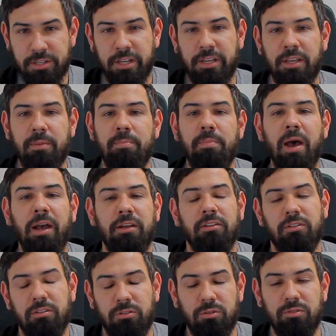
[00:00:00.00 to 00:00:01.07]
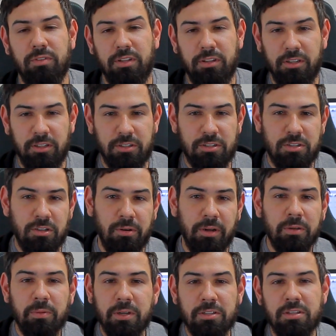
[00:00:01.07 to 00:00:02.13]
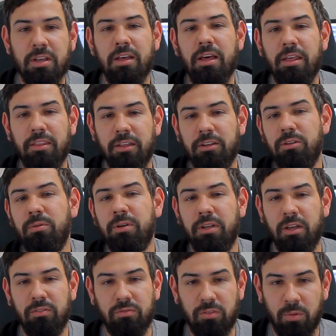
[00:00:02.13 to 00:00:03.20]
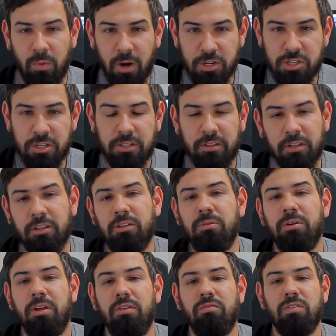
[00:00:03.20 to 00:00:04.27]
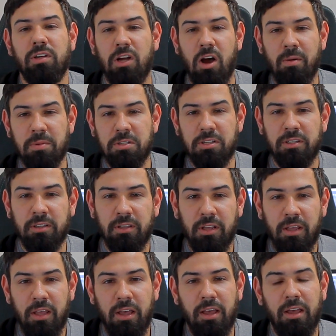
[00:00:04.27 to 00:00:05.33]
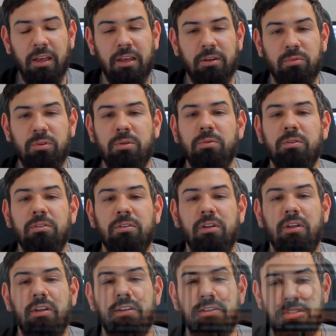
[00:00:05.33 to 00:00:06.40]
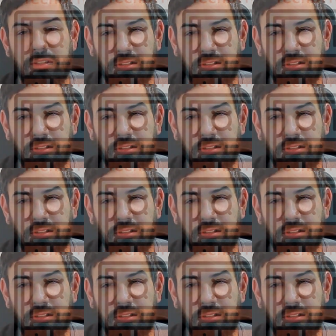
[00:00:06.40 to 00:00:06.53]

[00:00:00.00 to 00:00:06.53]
I get back into the groove of things. So anyways, thank you again for watching. Thank you again for commenting, and we will see